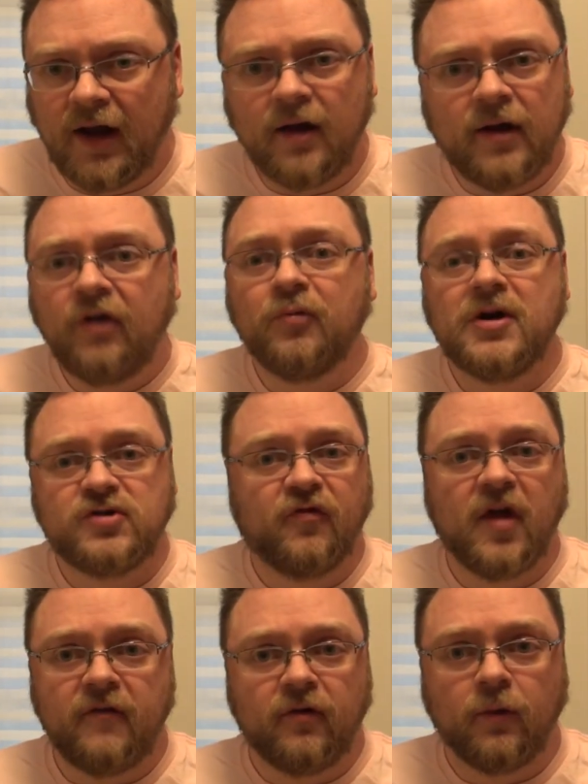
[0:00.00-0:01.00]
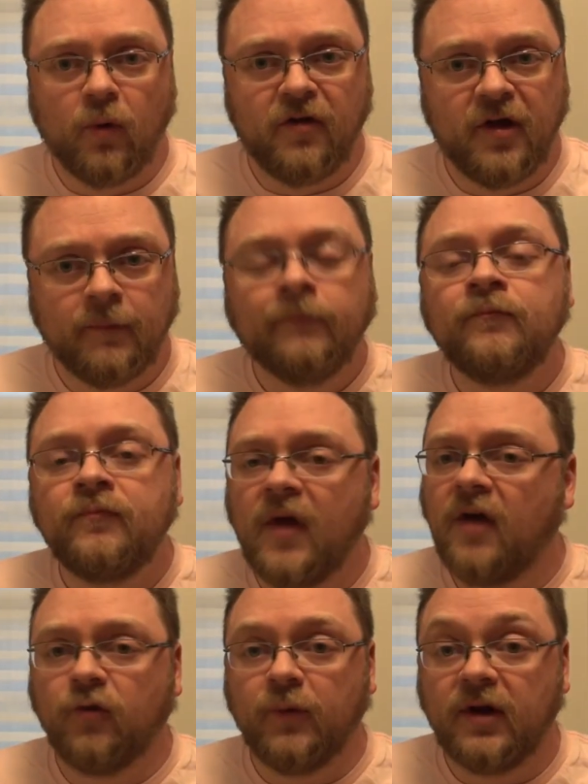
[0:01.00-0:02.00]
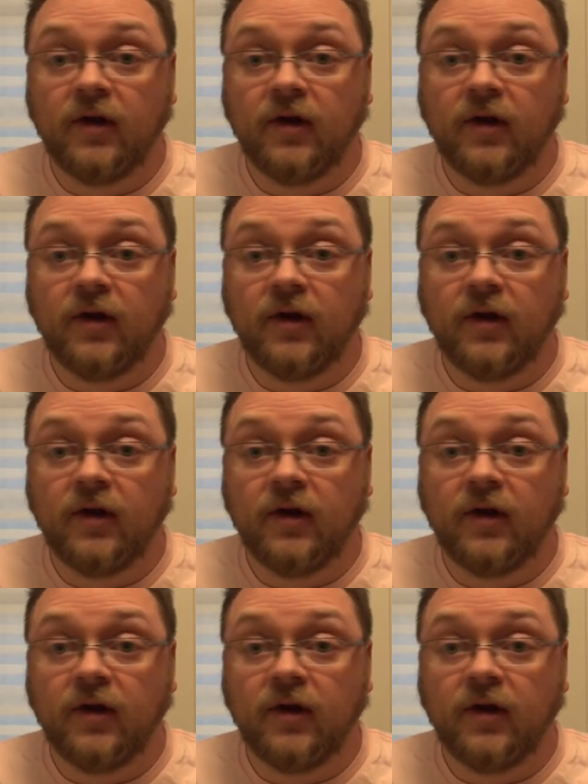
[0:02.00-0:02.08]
Not as much flavor with it as you would